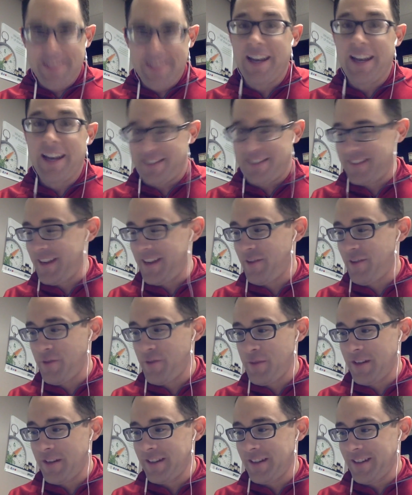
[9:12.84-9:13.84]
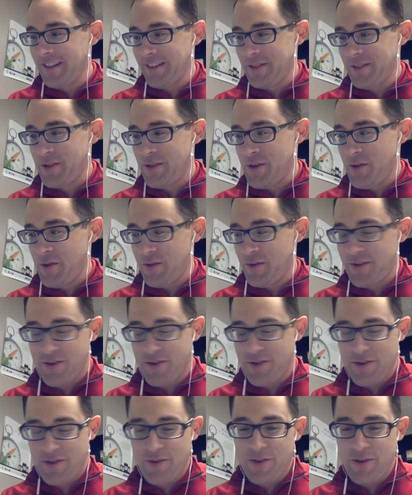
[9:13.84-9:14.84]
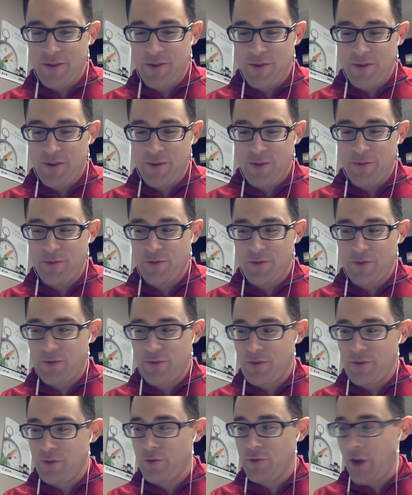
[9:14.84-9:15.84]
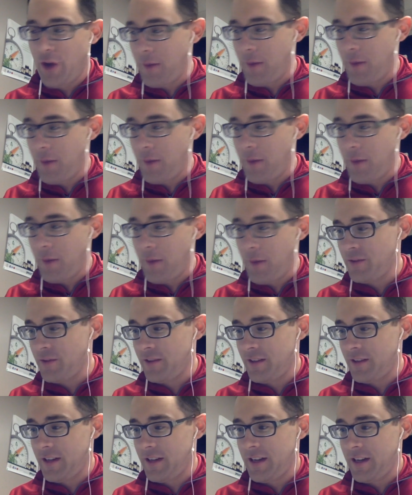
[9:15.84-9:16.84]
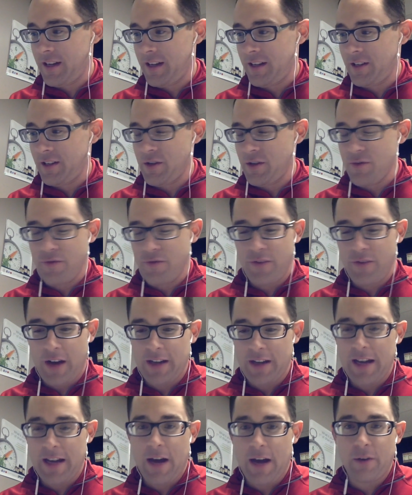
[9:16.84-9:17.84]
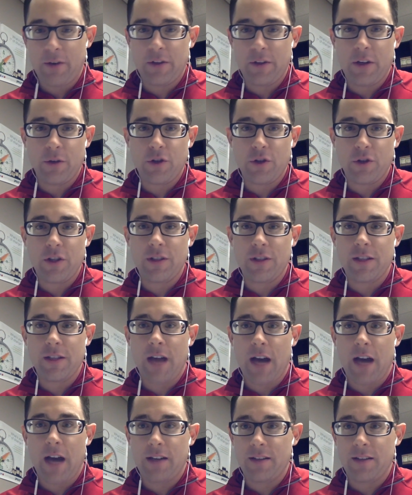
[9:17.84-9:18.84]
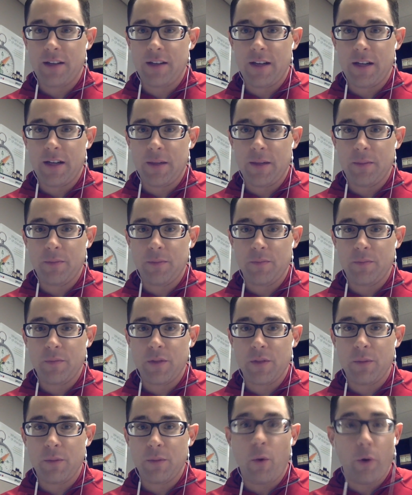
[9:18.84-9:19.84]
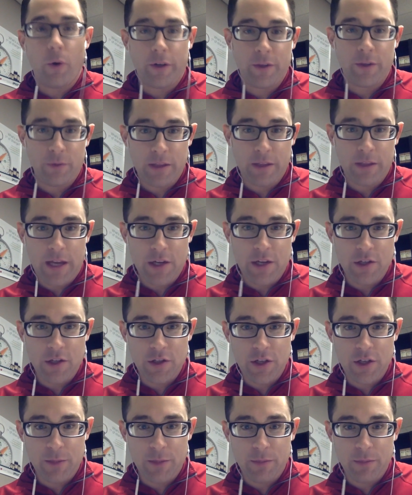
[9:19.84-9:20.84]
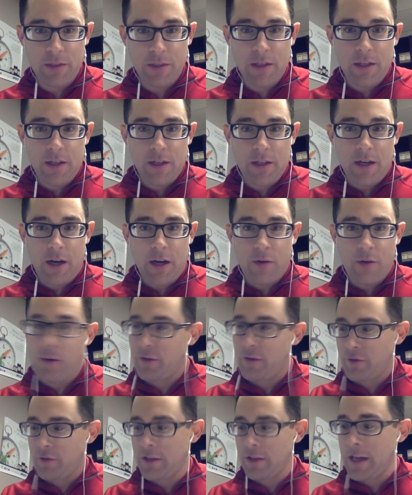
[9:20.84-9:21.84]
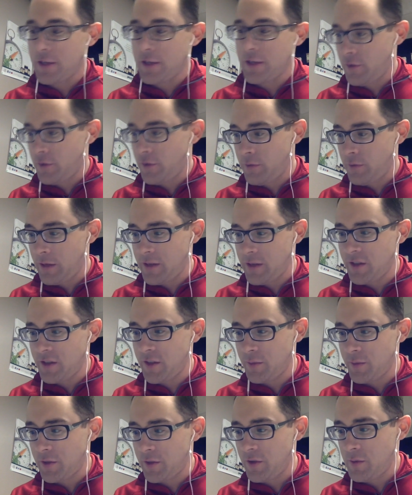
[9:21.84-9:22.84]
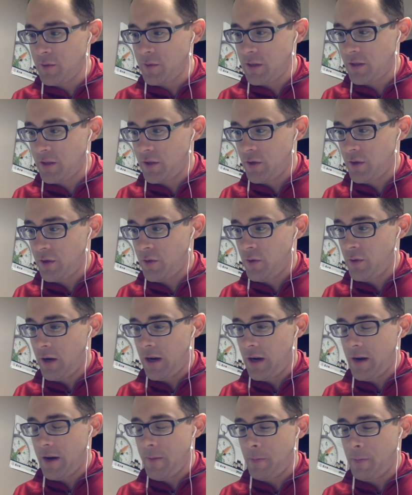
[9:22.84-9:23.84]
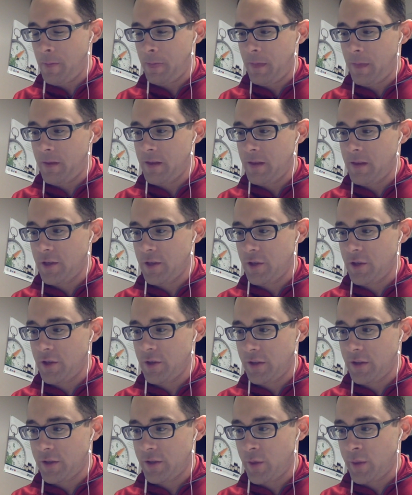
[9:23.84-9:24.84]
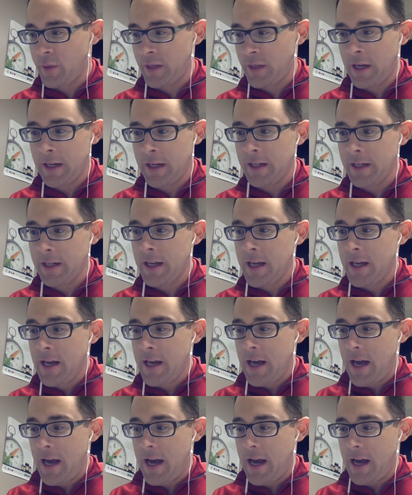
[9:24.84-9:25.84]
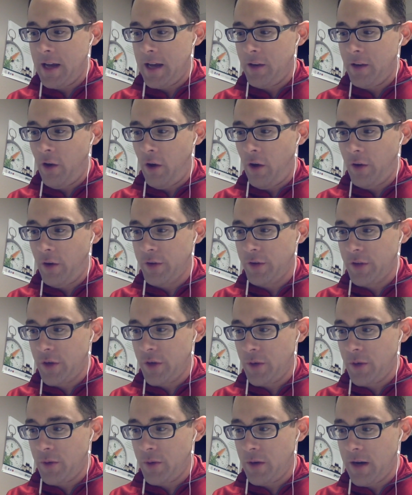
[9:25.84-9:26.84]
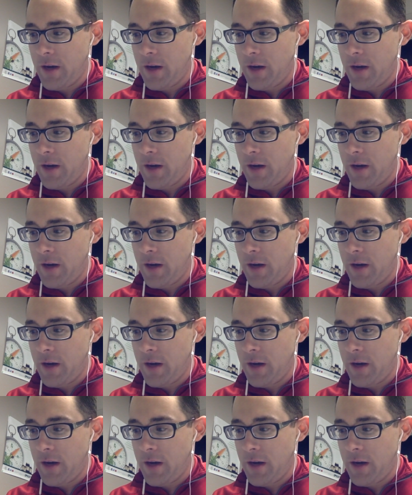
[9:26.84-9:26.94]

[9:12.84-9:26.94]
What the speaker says: Yes, everybody does too. So you drop it down and you find out, she's got some organ relationship, glandular relationship, to the issue that's going on, and also